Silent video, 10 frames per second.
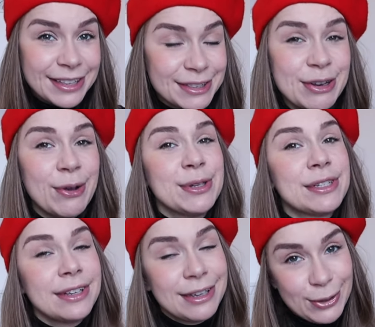it's
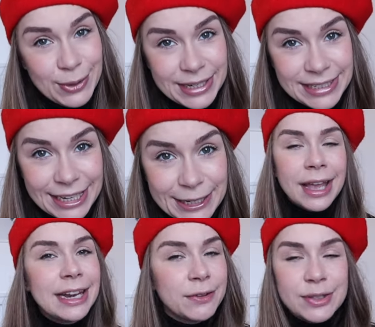not a good idea.
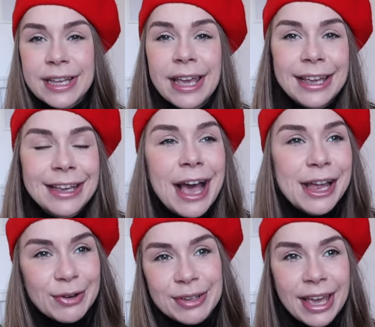And if you're saying,
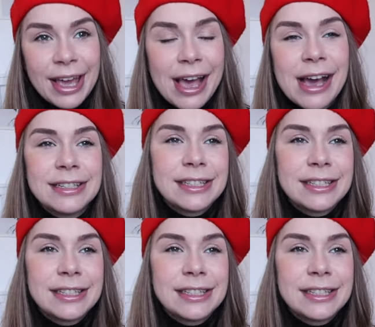I don't care, I